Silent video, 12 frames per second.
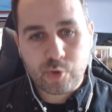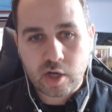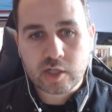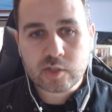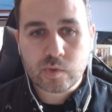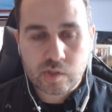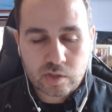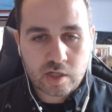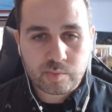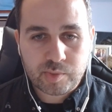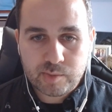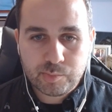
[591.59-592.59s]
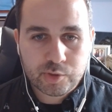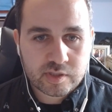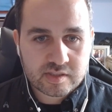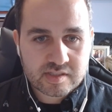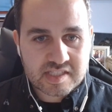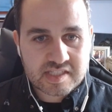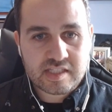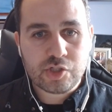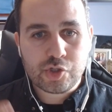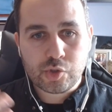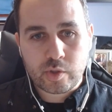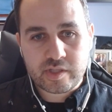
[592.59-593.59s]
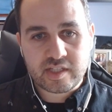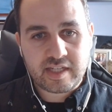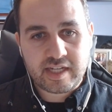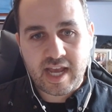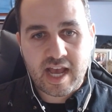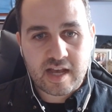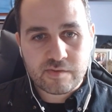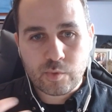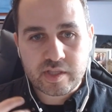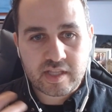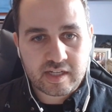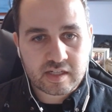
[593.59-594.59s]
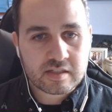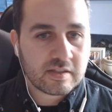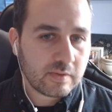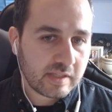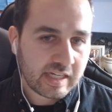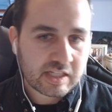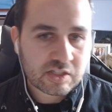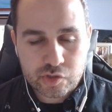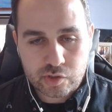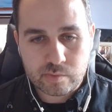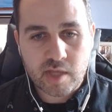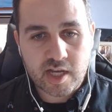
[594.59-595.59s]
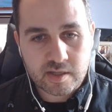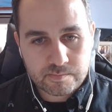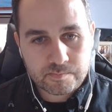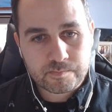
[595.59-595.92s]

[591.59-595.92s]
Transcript: product with a lot of people and see the joy that they have when they they consume that